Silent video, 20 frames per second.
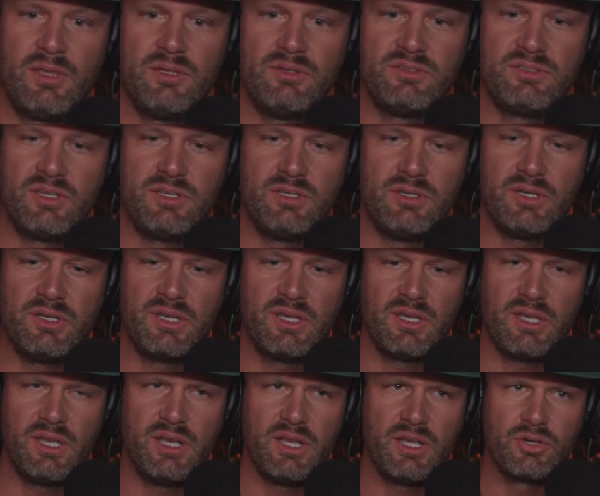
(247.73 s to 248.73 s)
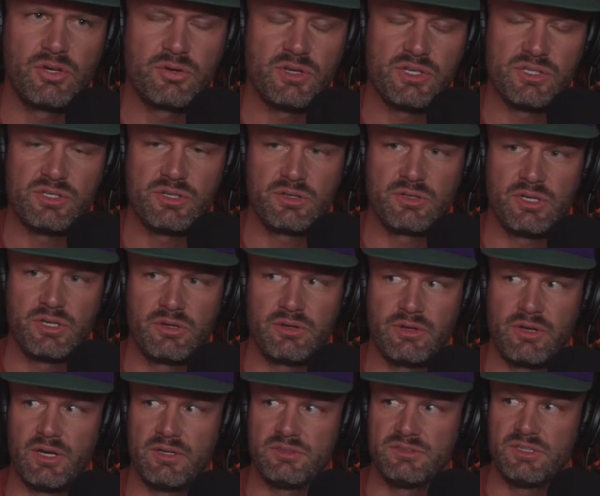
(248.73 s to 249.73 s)
You said it increased your
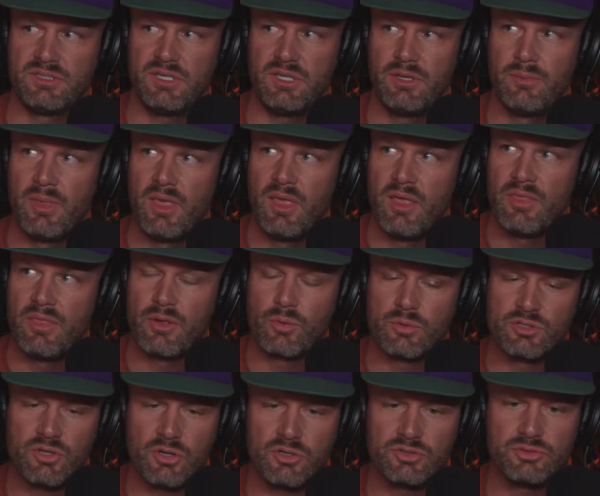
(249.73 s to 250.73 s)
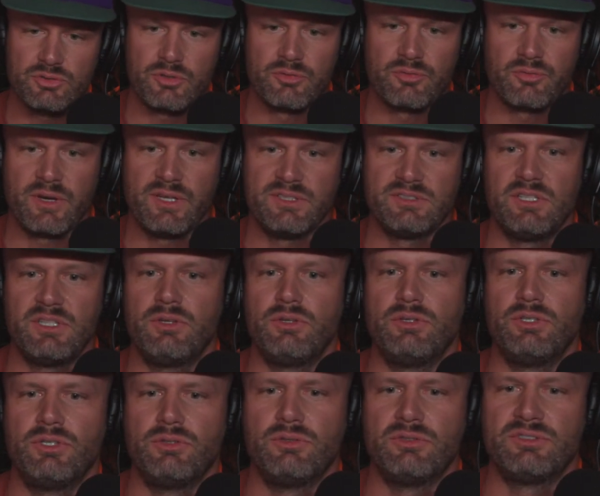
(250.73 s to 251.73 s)
curiosity. There was also a phrase that you
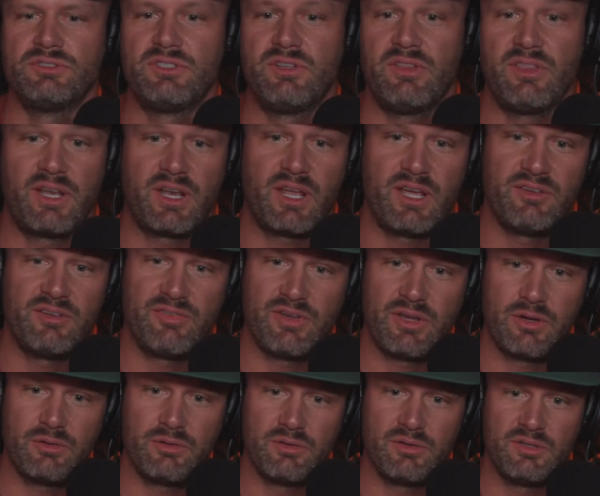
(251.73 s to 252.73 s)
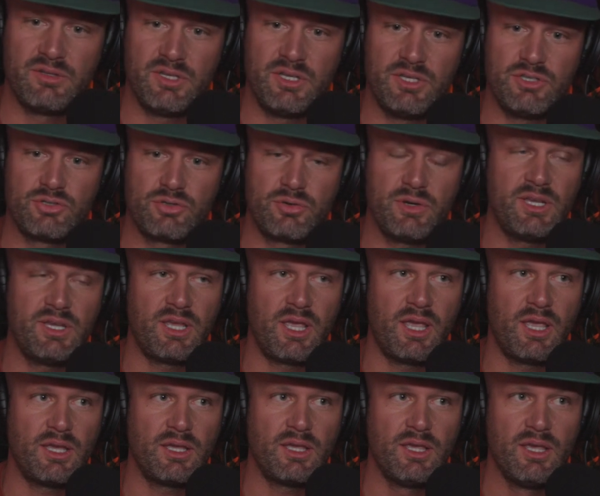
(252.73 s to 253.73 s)
used that I found
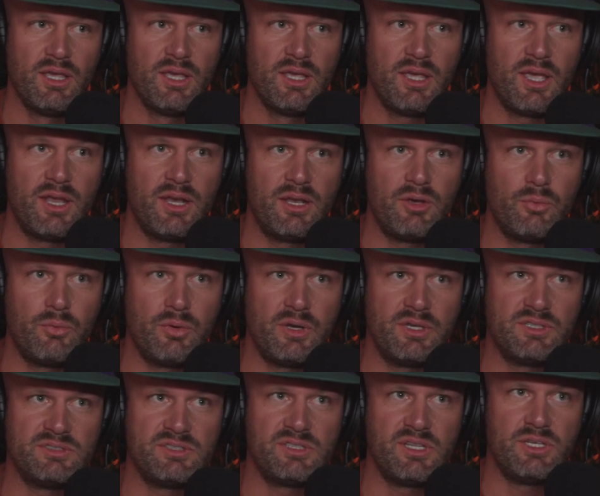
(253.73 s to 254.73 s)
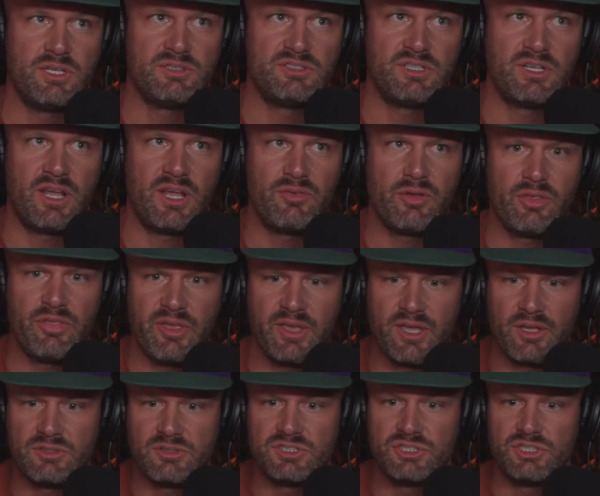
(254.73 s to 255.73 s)
intriguing, and it was that you said
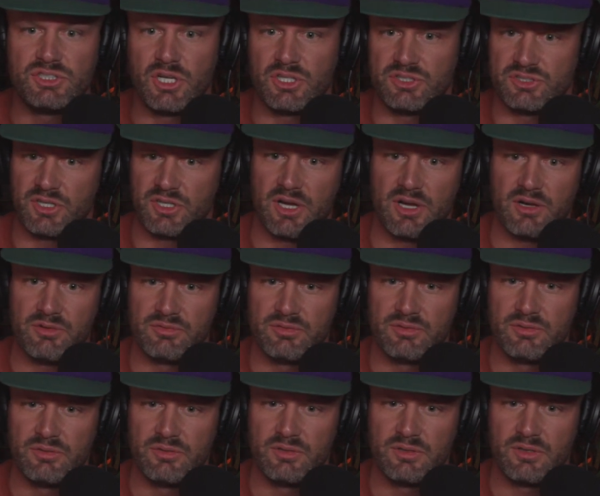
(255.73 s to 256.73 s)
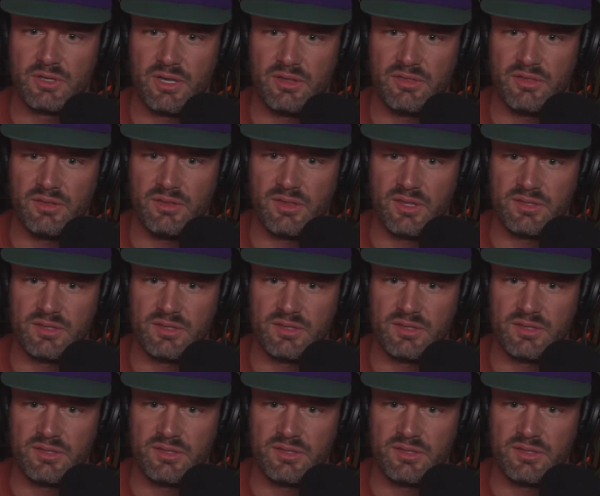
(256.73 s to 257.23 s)
everything else shuts off. I think